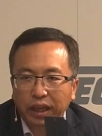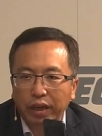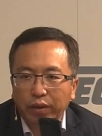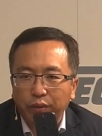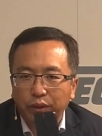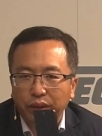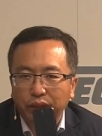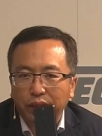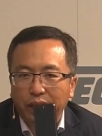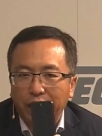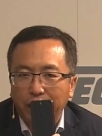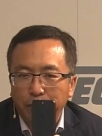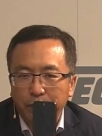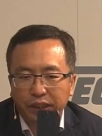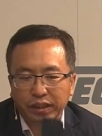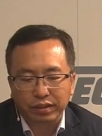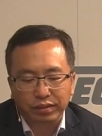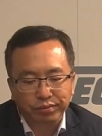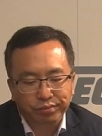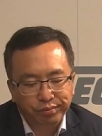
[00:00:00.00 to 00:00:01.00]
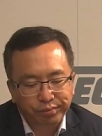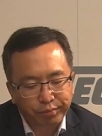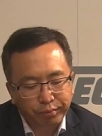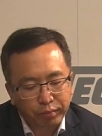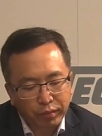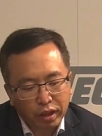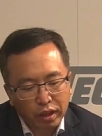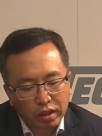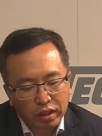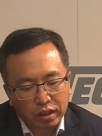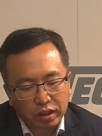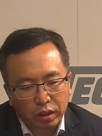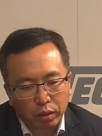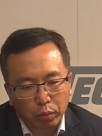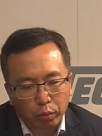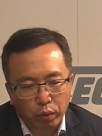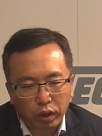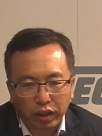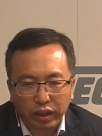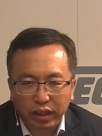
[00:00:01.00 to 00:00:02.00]
give the, I mean,
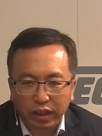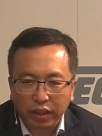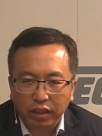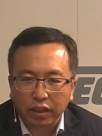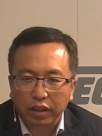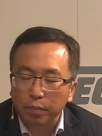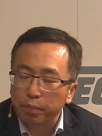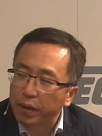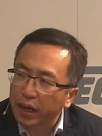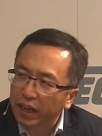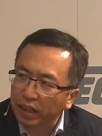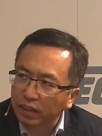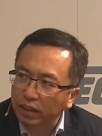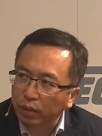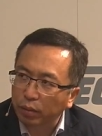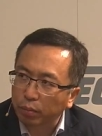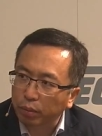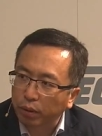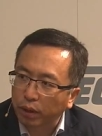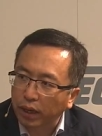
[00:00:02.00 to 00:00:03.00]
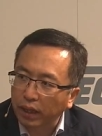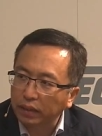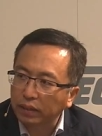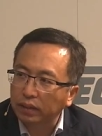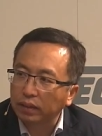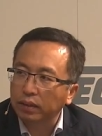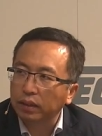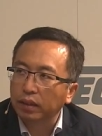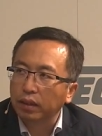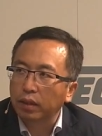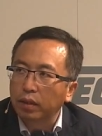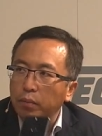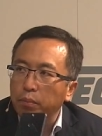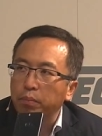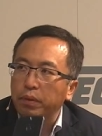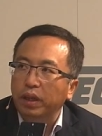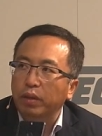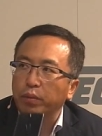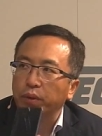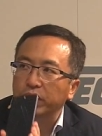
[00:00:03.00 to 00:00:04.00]
the very competitive price,
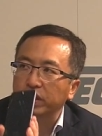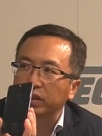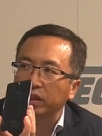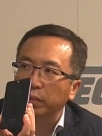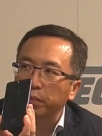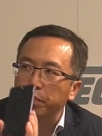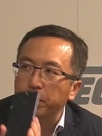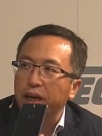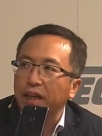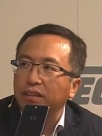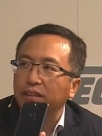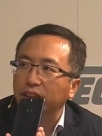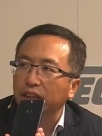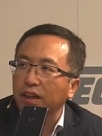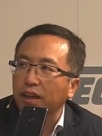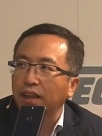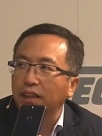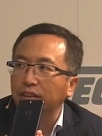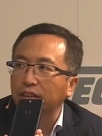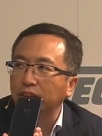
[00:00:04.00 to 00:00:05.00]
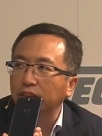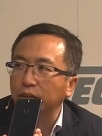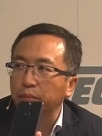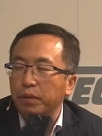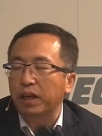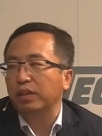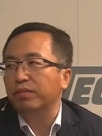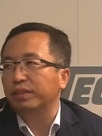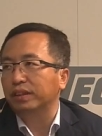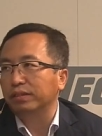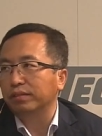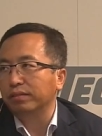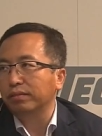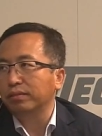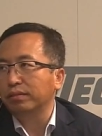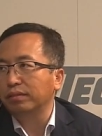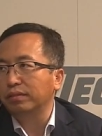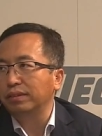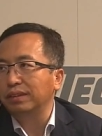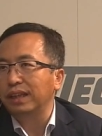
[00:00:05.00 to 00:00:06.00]
but with the best class smartphone.
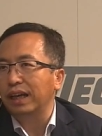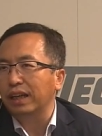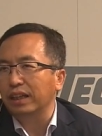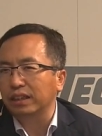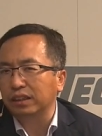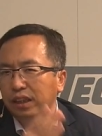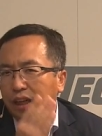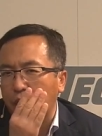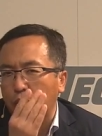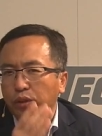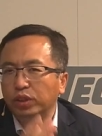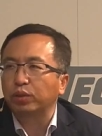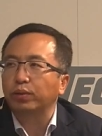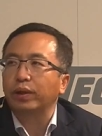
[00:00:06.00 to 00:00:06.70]
That yeah. is our